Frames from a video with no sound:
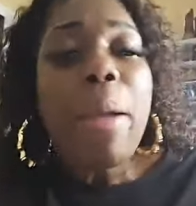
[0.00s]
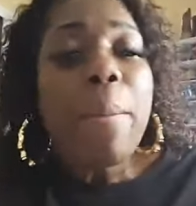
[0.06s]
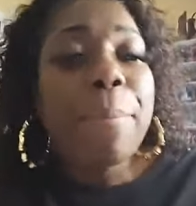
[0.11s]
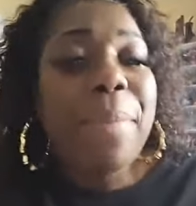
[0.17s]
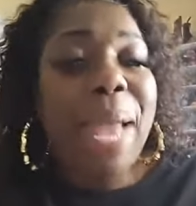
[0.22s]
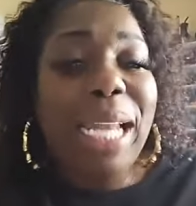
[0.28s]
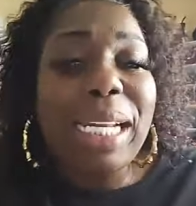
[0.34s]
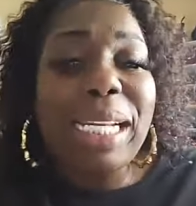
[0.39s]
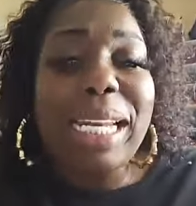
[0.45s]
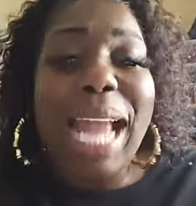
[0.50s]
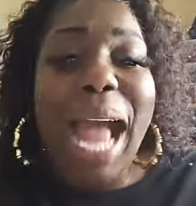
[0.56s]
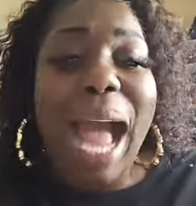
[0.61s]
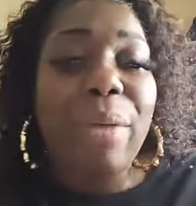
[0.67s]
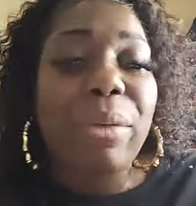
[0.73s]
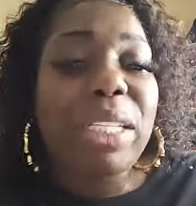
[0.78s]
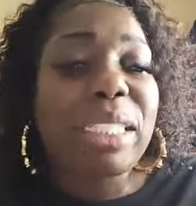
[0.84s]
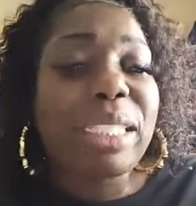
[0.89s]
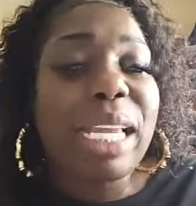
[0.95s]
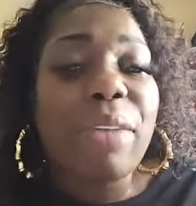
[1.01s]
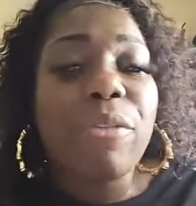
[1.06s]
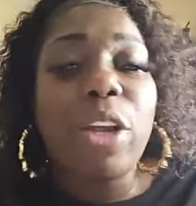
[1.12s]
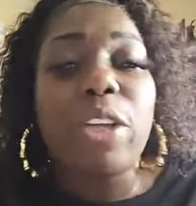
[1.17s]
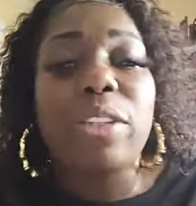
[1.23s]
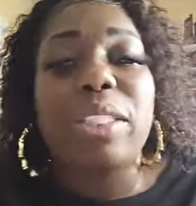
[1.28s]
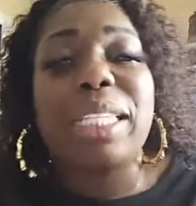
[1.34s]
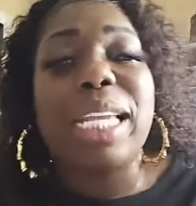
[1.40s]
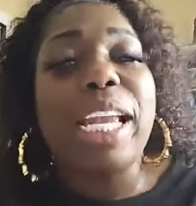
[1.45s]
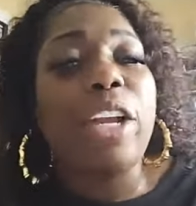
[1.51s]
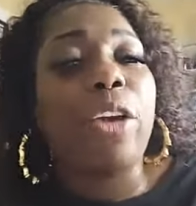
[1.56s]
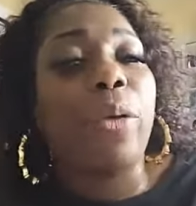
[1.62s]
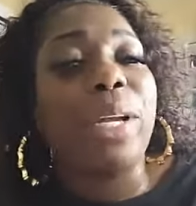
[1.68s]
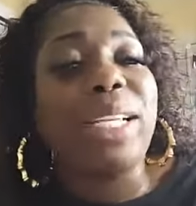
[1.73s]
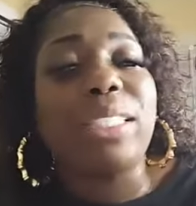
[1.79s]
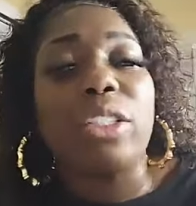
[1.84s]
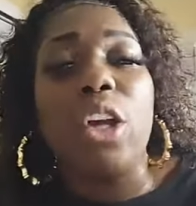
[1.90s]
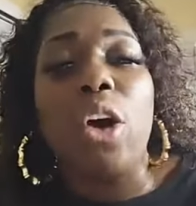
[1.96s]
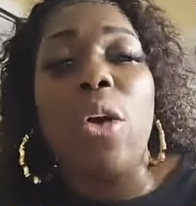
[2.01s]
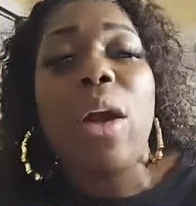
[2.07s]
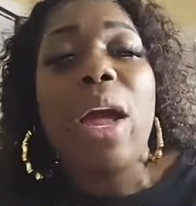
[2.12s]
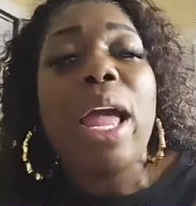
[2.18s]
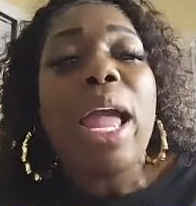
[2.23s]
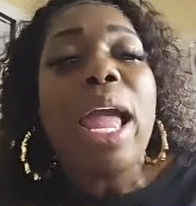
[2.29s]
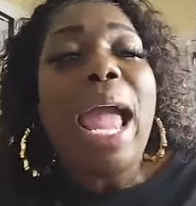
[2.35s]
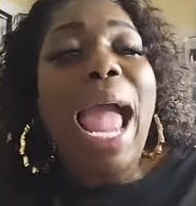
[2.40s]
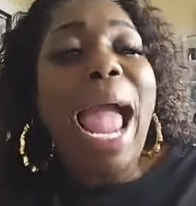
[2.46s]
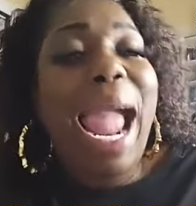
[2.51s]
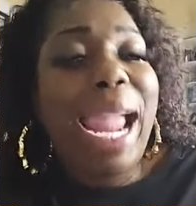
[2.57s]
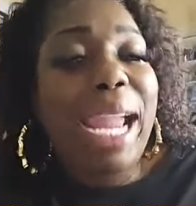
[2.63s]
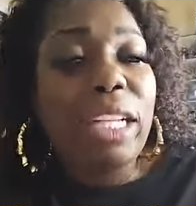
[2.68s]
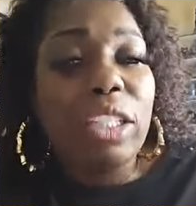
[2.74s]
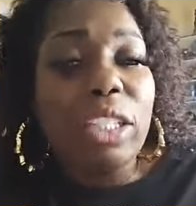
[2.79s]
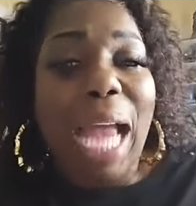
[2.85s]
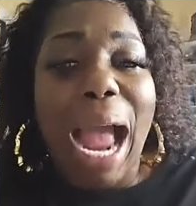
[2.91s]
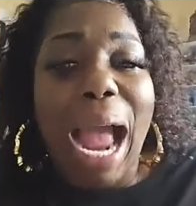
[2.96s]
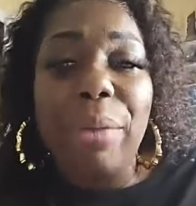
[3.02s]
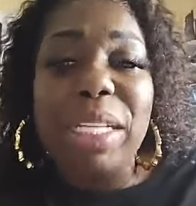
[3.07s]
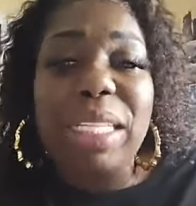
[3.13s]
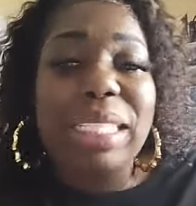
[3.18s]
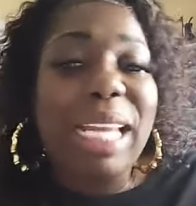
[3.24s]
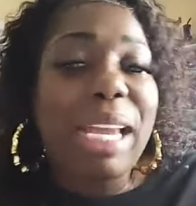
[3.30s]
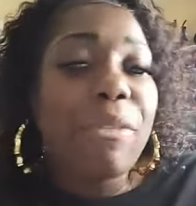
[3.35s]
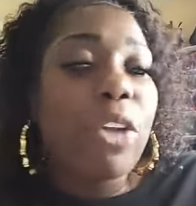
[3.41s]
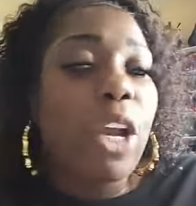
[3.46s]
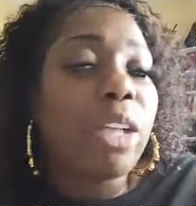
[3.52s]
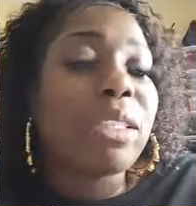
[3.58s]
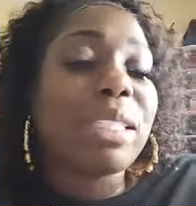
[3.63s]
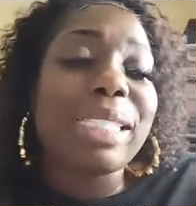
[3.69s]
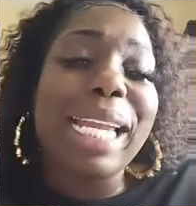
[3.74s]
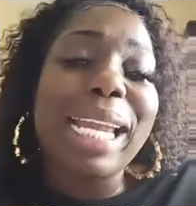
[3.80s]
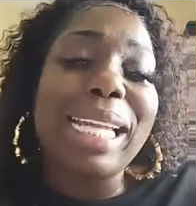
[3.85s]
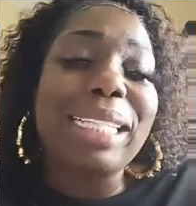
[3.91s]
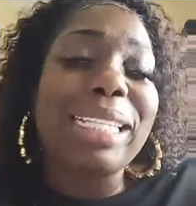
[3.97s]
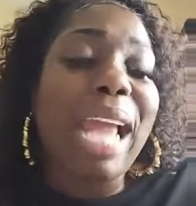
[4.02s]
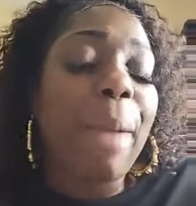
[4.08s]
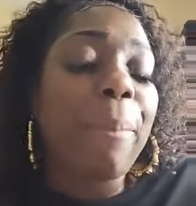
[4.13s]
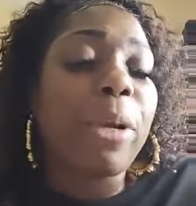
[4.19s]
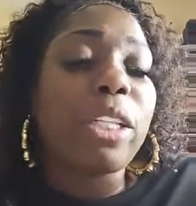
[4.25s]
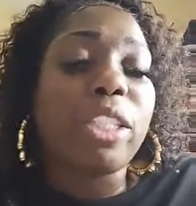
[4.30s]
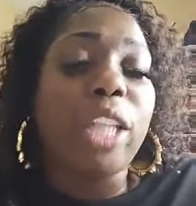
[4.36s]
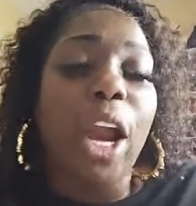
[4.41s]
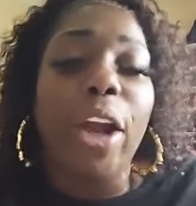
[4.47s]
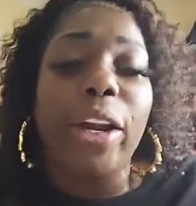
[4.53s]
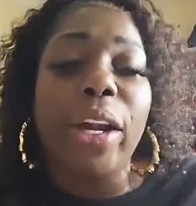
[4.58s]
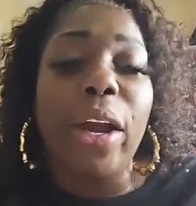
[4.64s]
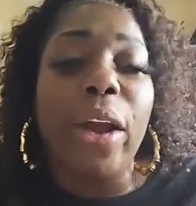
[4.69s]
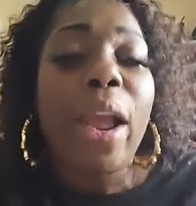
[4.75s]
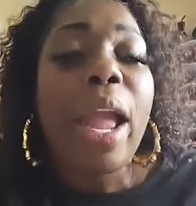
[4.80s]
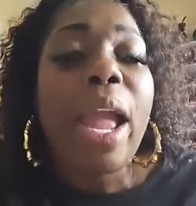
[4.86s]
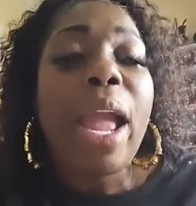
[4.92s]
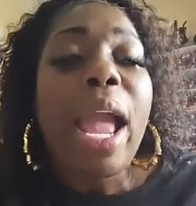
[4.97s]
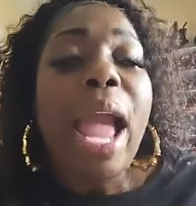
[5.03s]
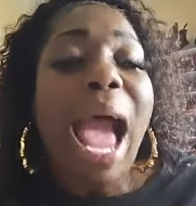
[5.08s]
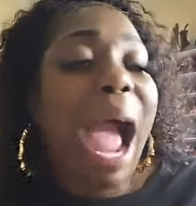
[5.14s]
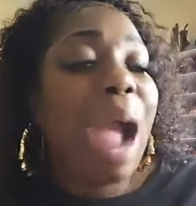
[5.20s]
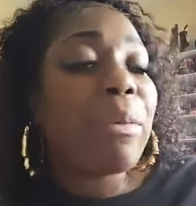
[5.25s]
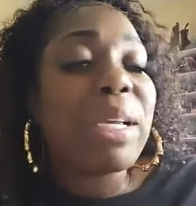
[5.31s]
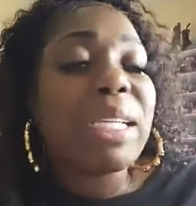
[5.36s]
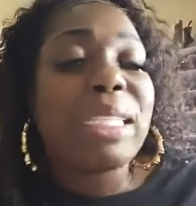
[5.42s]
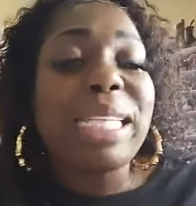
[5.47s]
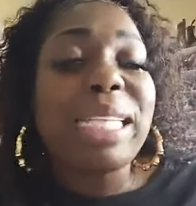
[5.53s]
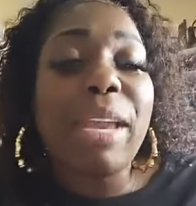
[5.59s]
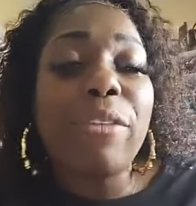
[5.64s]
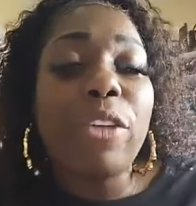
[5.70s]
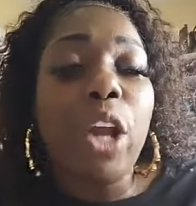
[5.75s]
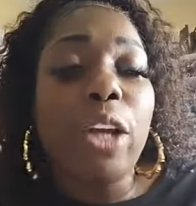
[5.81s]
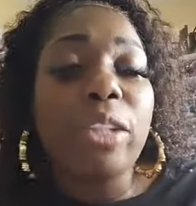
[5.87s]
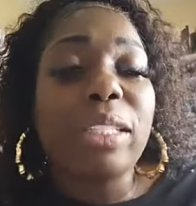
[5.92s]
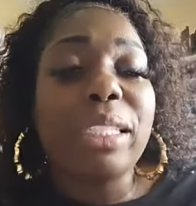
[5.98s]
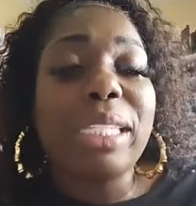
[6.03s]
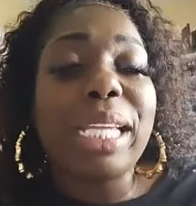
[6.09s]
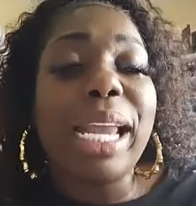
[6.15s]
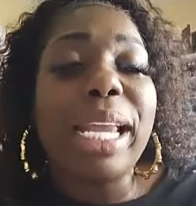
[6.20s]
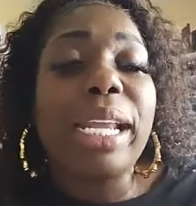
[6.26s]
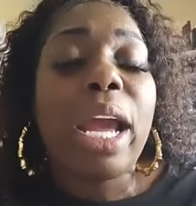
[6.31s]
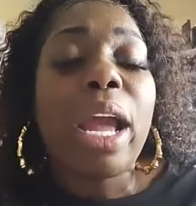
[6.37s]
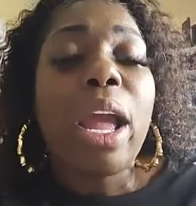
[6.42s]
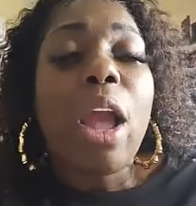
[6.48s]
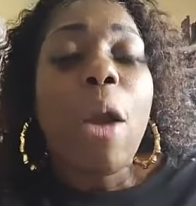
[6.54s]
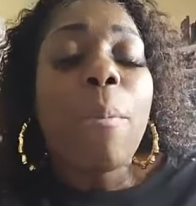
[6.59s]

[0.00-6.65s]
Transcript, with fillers: Melody, I received your seed. Crystal H, I received your seed. Deborah Turner, I received your seed.